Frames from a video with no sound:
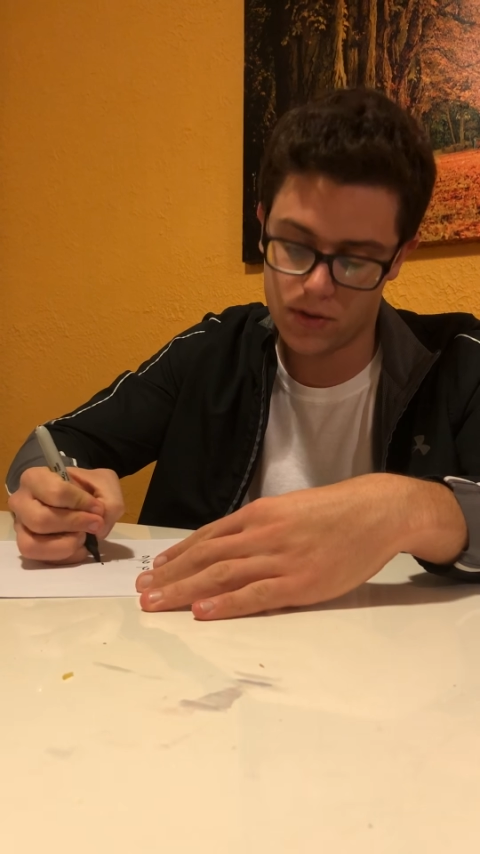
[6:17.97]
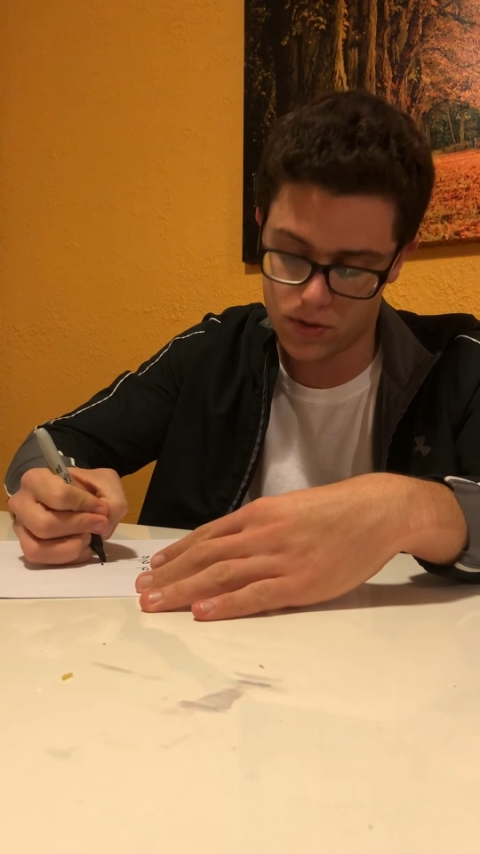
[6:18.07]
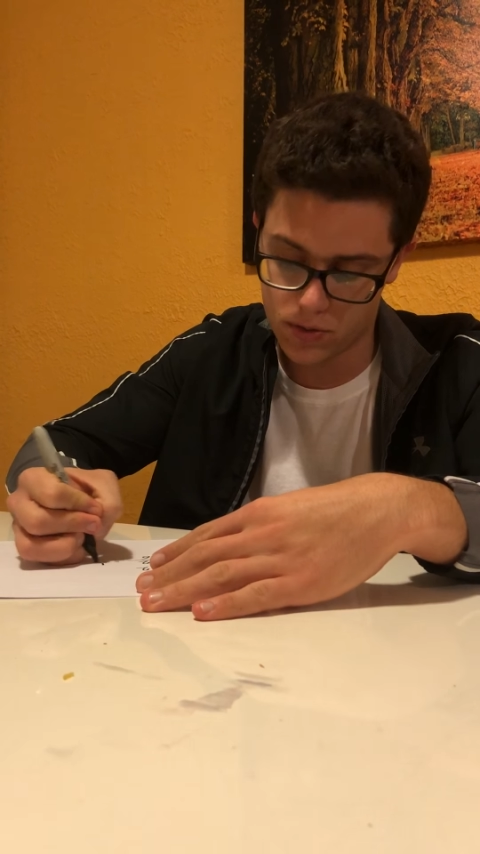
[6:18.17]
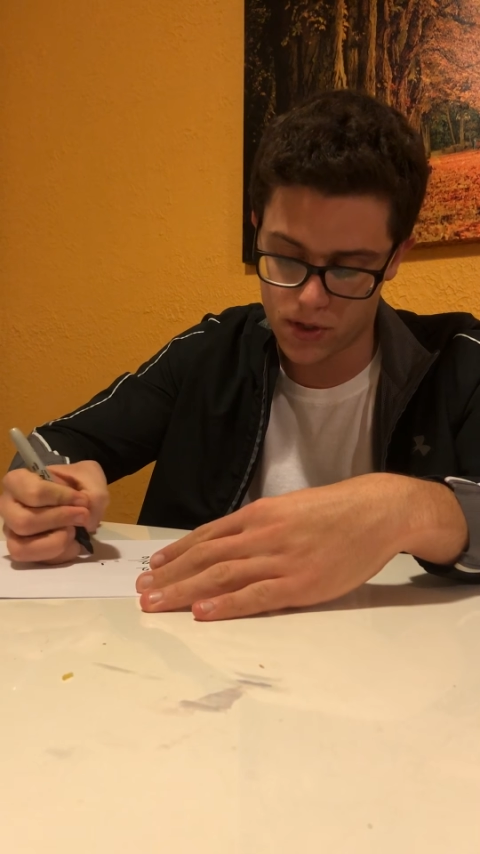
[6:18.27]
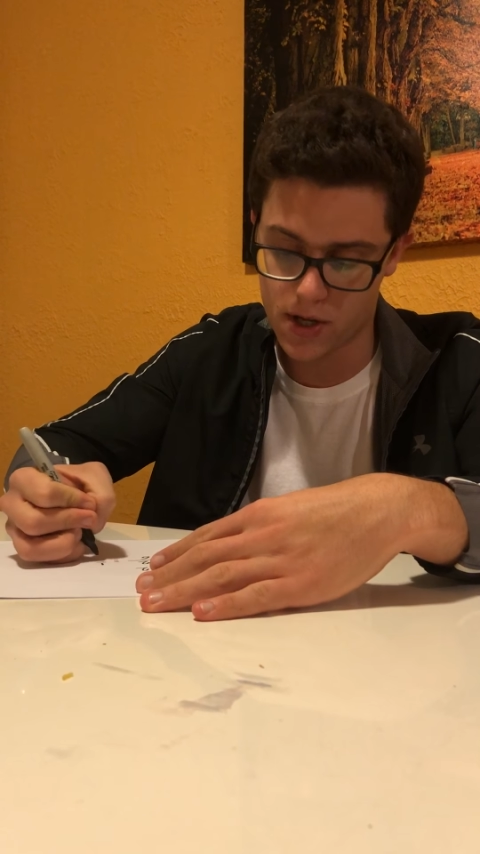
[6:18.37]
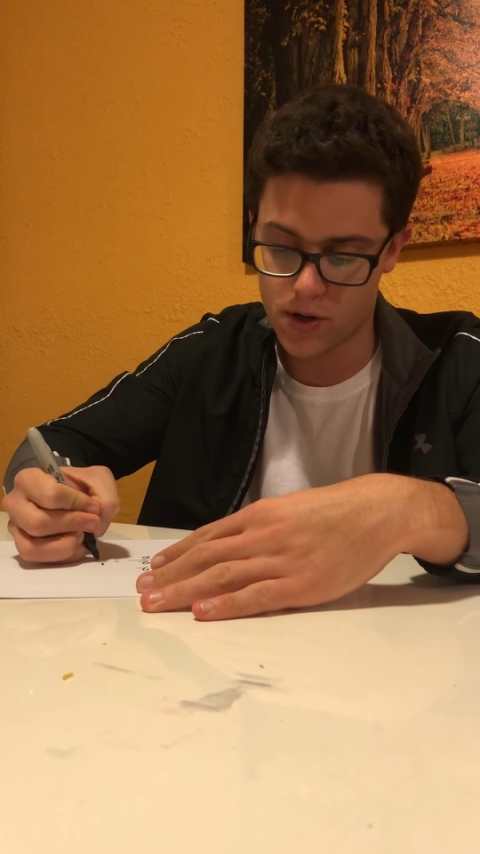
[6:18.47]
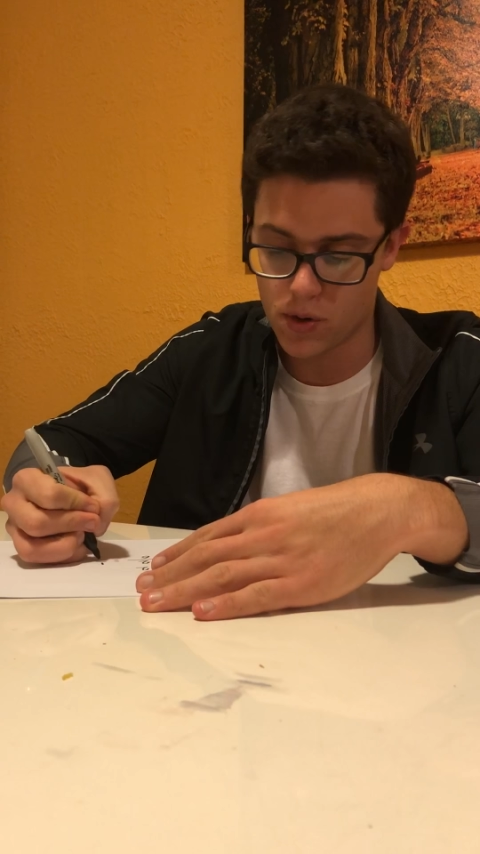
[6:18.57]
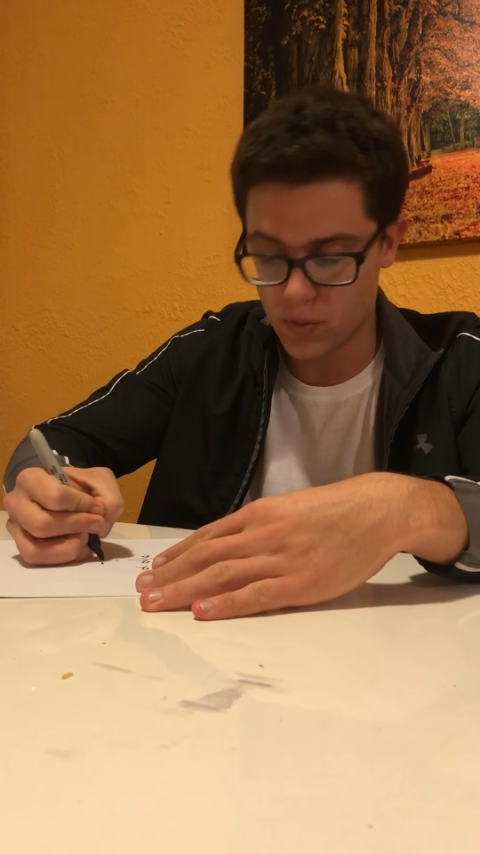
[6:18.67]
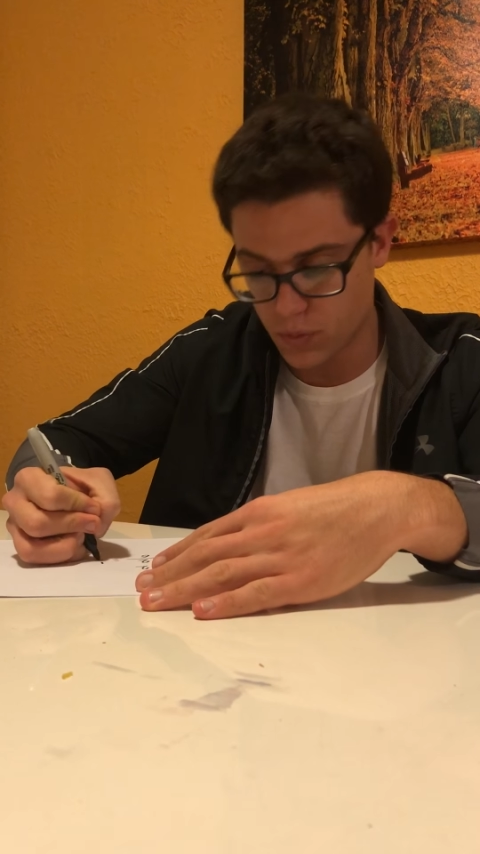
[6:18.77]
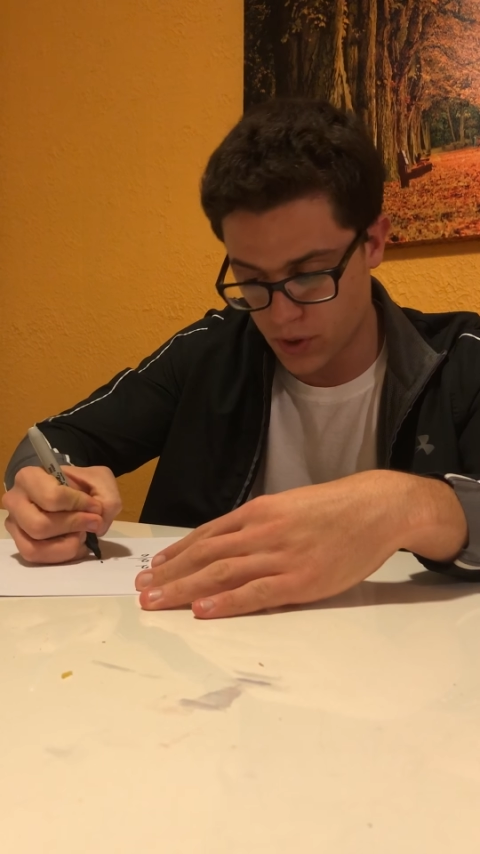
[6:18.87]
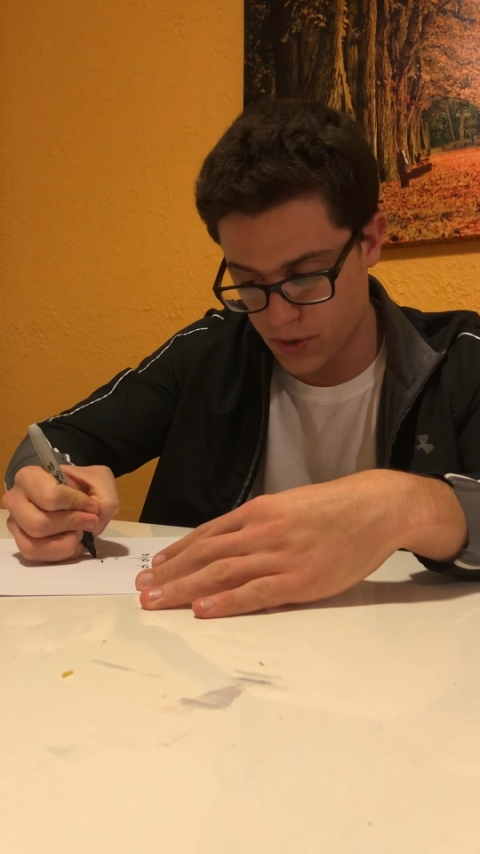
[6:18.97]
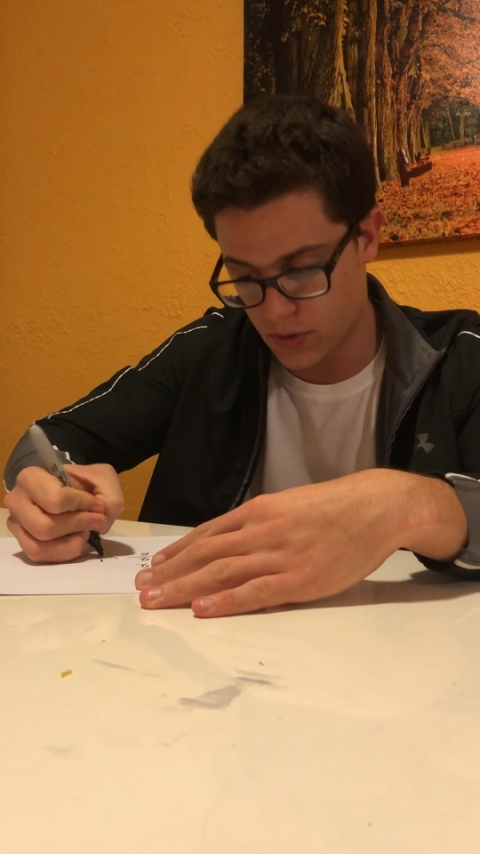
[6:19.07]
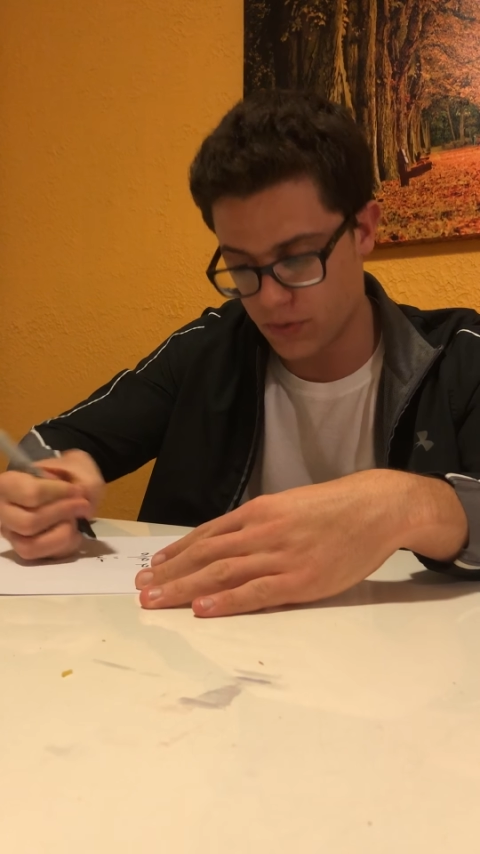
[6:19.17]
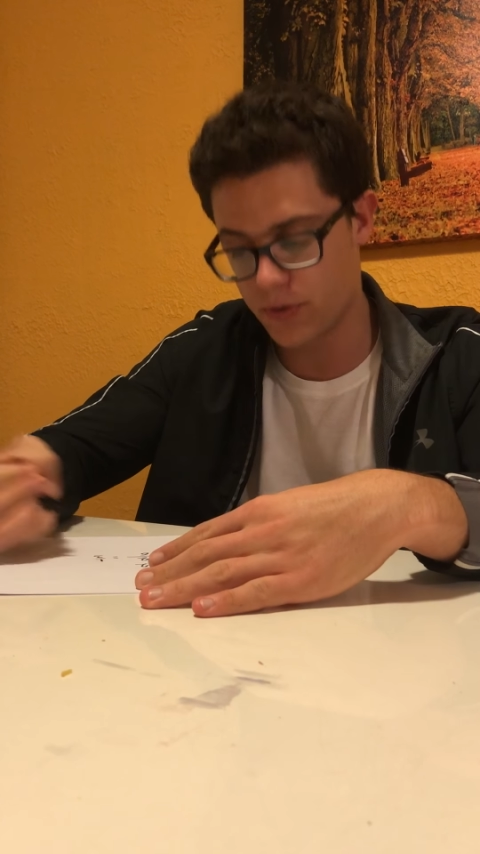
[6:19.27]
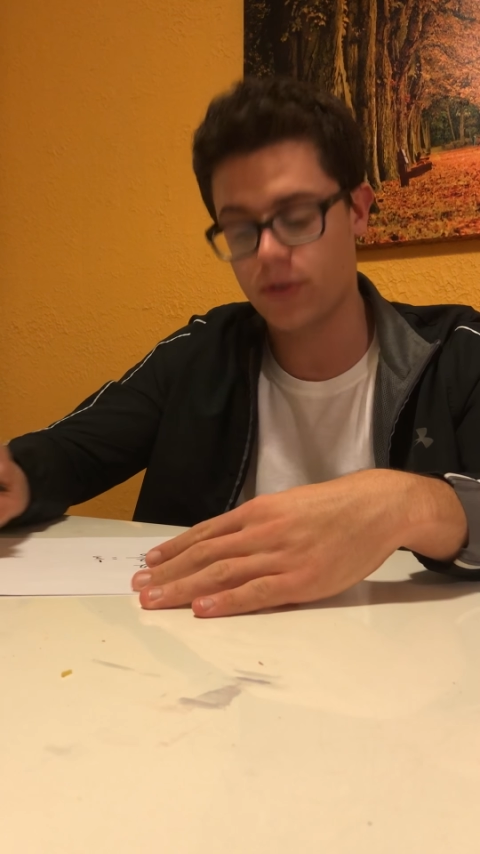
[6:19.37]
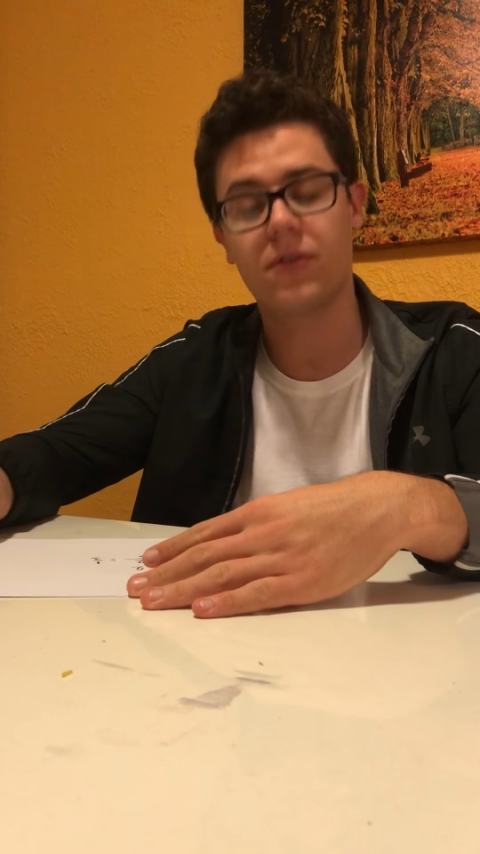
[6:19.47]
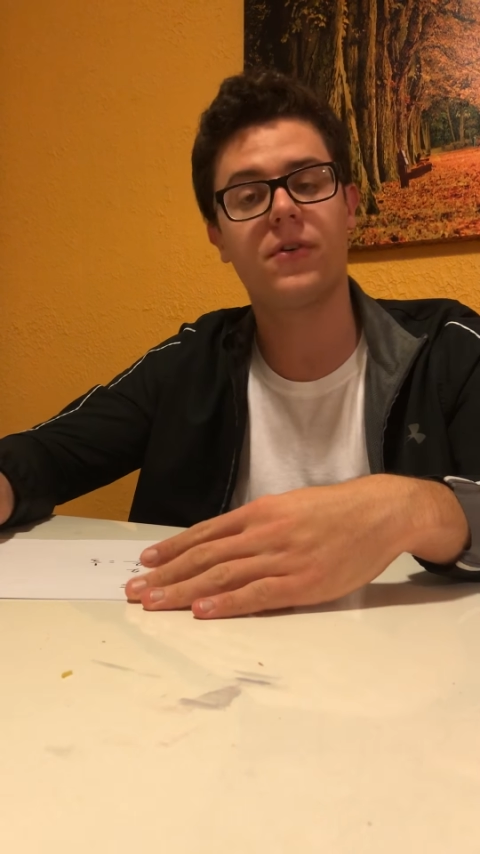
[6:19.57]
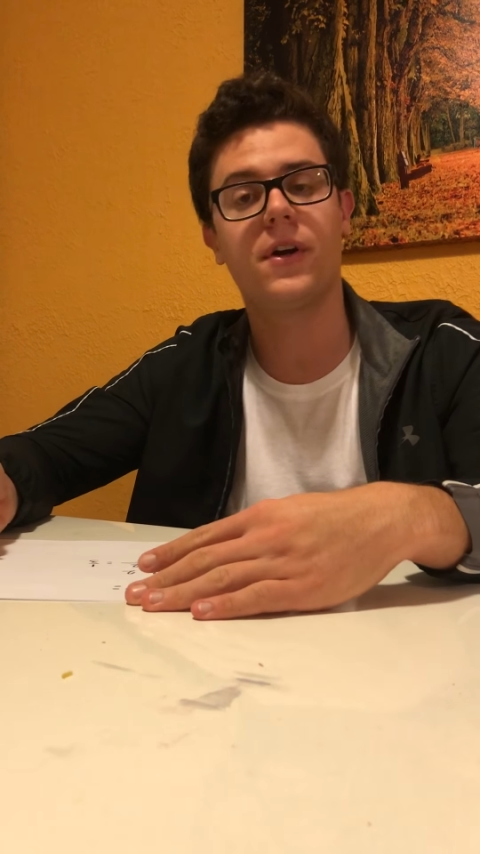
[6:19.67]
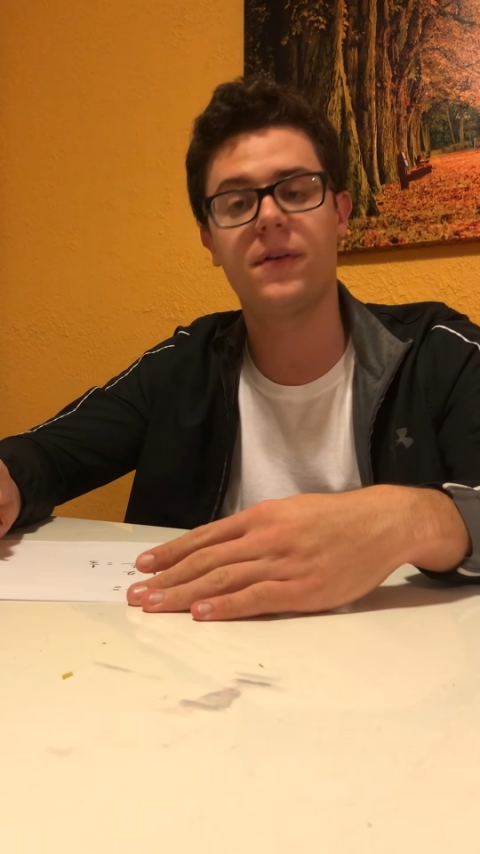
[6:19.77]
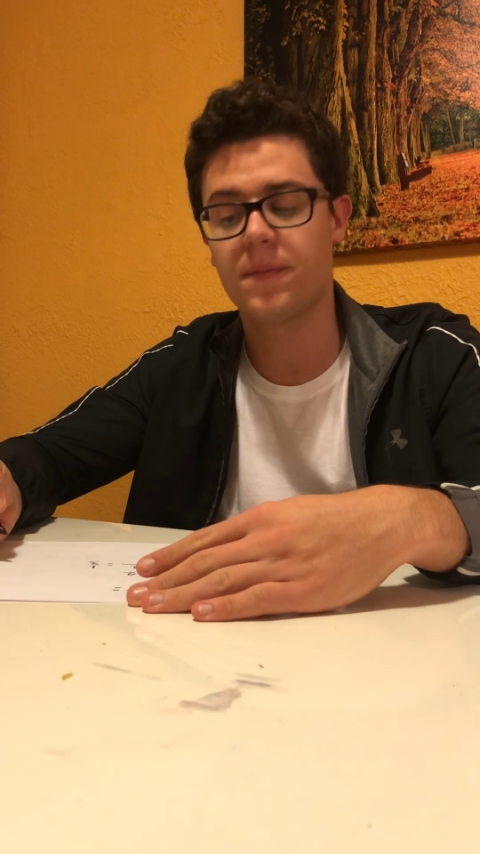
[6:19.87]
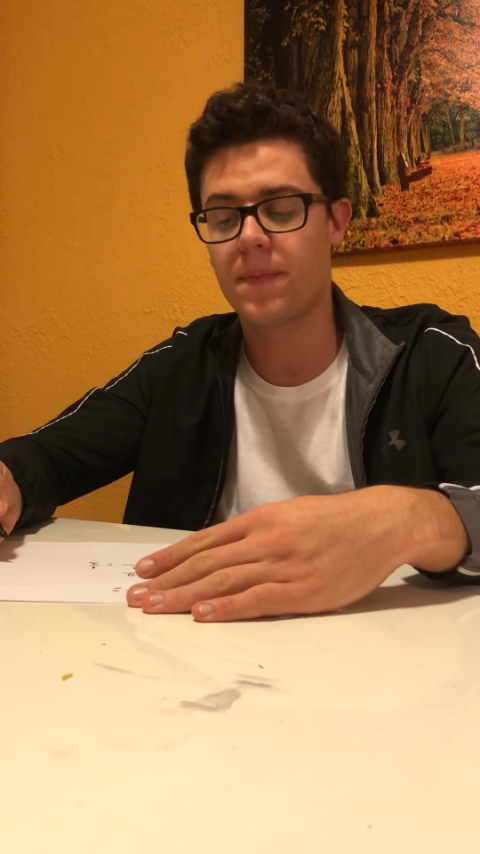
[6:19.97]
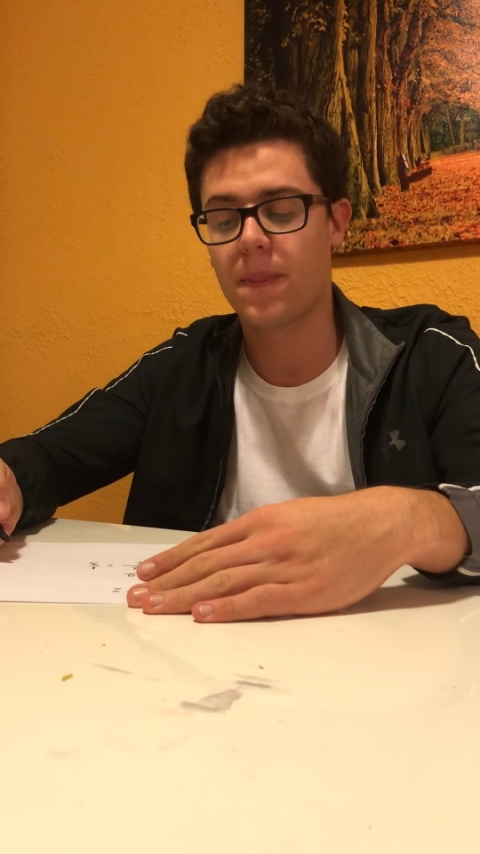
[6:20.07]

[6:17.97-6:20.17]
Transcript: you'll get 1 over 3.